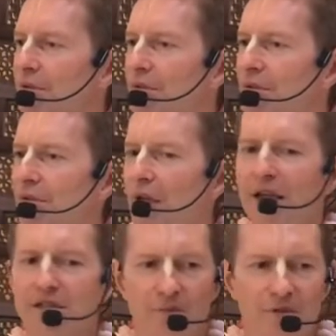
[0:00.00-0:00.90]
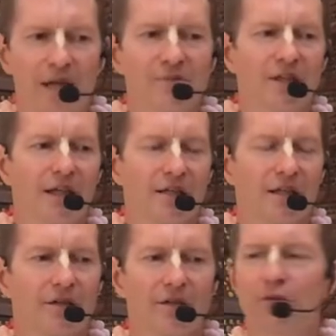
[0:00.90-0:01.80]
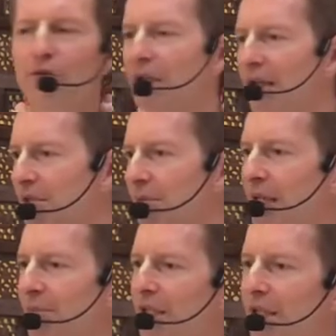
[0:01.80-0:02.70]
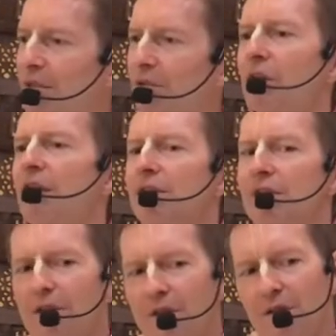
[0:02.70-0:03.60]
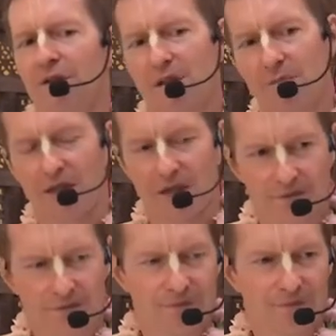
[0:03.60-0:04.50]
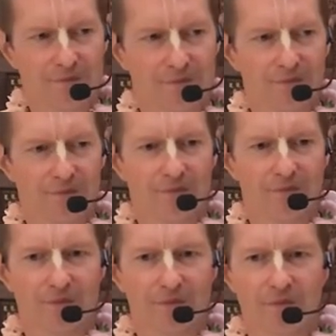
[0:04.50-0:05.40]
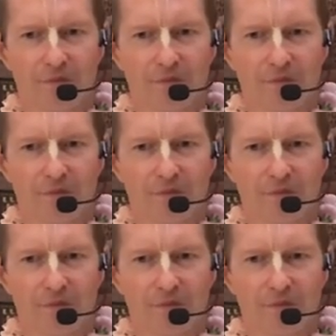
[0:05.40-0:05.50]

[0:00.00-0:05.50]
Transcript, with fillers: Hmm? I sometimes get ill, Gurudev sometimes get ill. We are similar. Hmm?